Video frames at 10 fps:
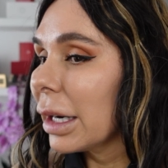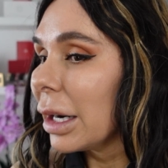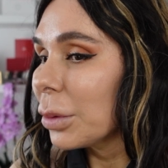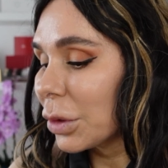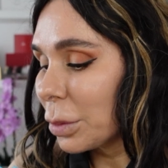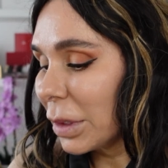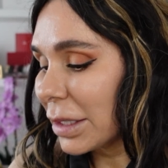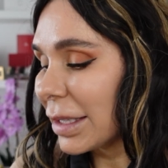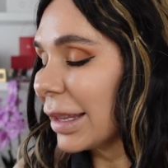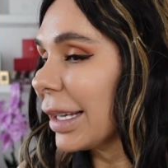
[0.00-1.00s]
I was
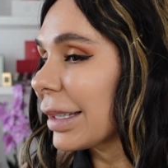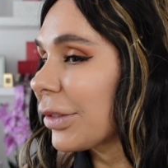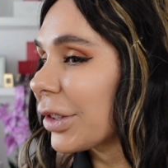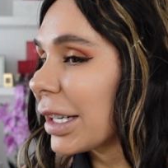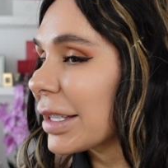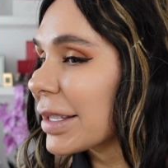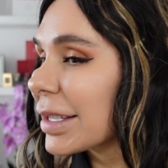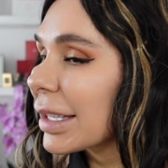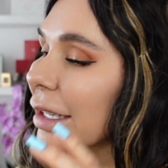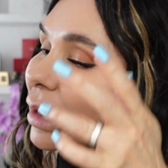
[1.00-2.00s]
missing that,
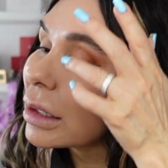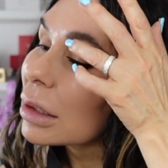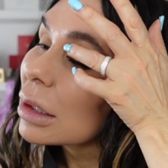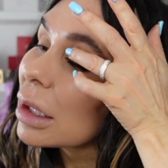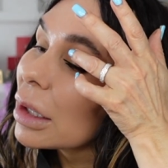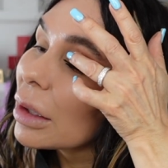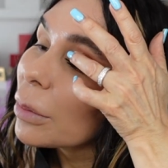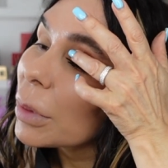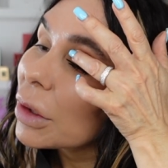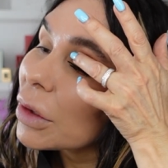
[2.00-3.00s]
friends,
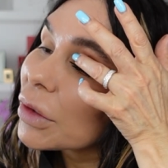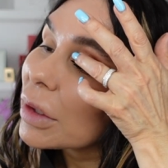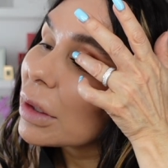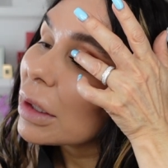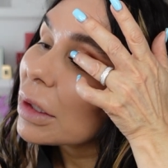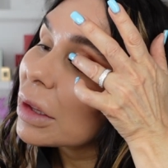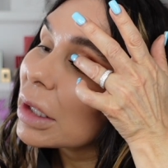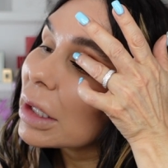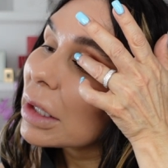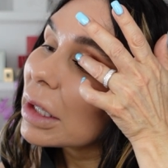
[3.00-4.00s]
because I
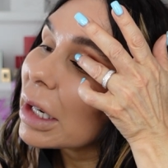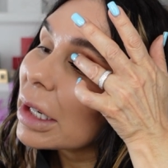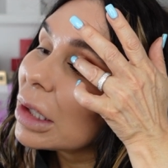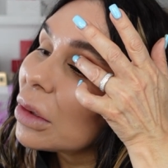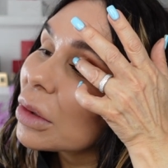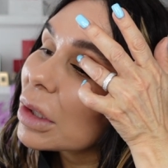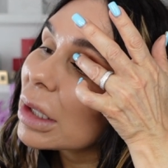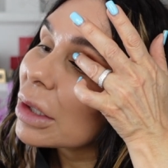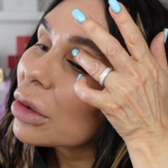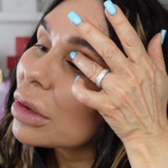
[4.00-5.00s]
think the eye look
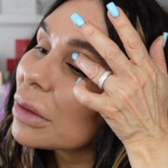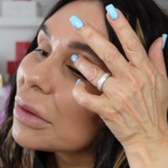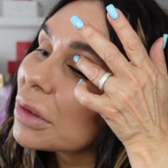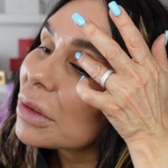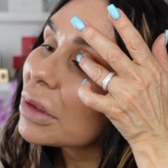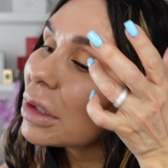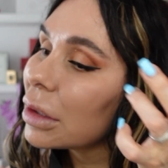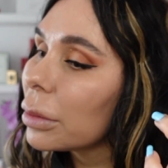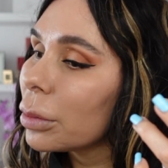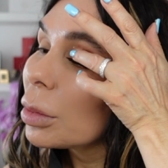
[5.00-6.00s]
kind of
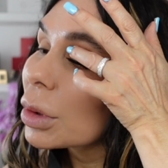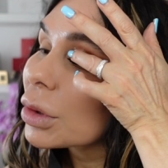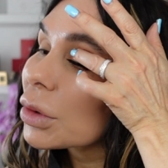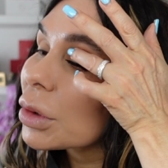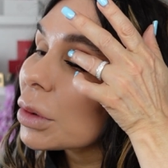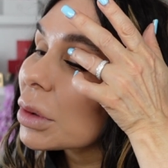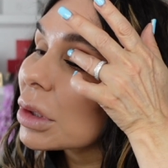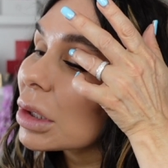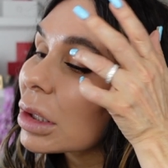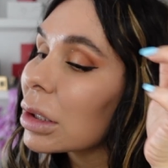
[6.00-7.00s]

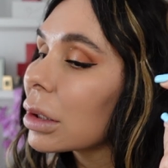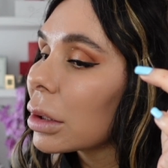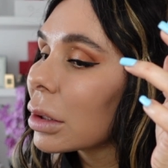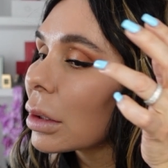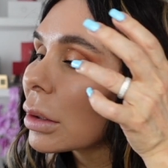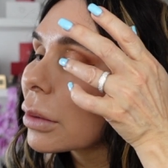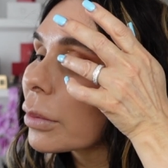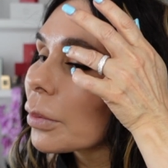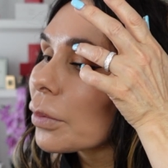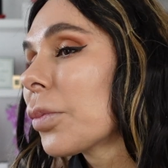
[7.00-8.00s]
monotone.
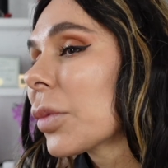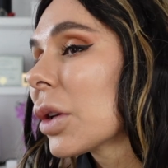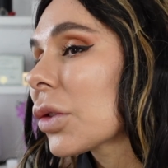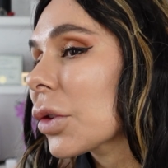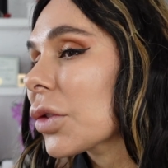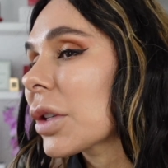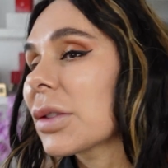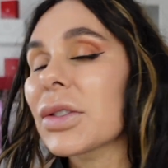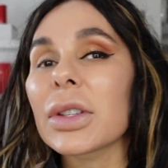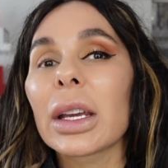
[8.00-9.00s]
So
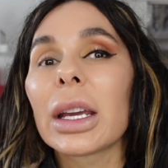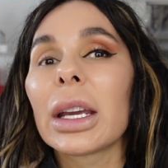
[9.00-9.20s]
since